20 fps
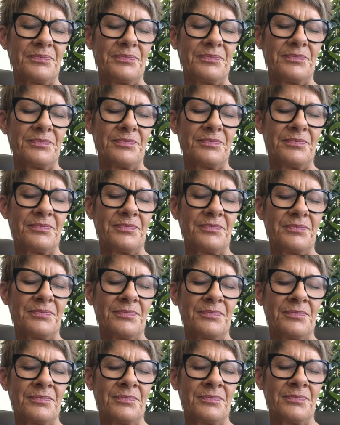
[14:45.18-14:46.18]

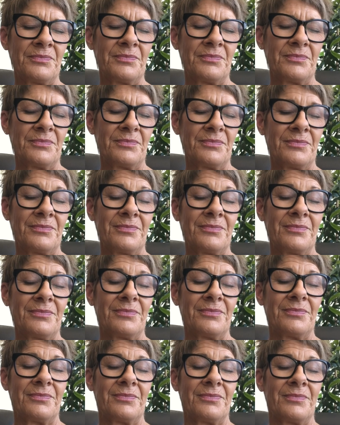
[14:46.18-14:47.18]

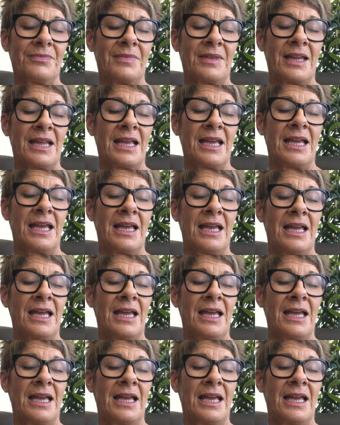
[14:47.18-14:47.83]
Nothing is said.